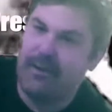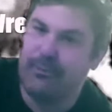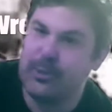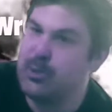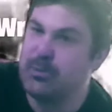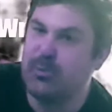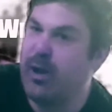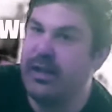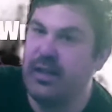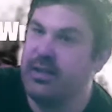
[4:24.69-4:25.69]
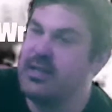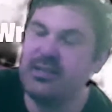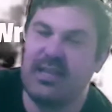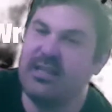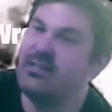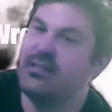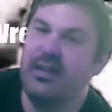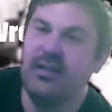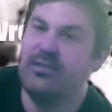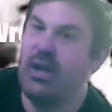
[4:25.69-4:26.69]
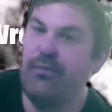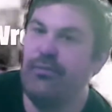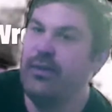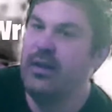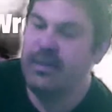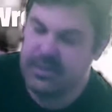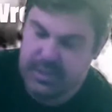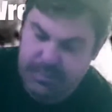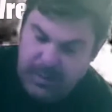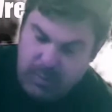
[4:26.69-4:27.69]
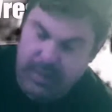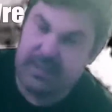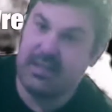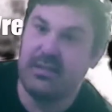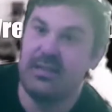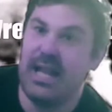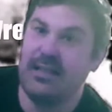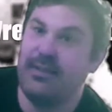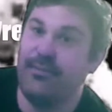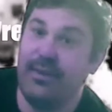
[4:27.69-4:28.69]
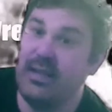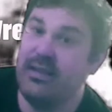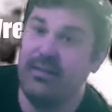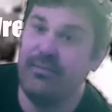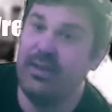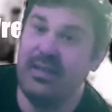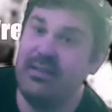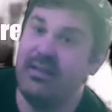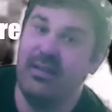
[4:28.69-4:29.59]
I thought she was great. And this stuff that she's been doing since the end of the Fiend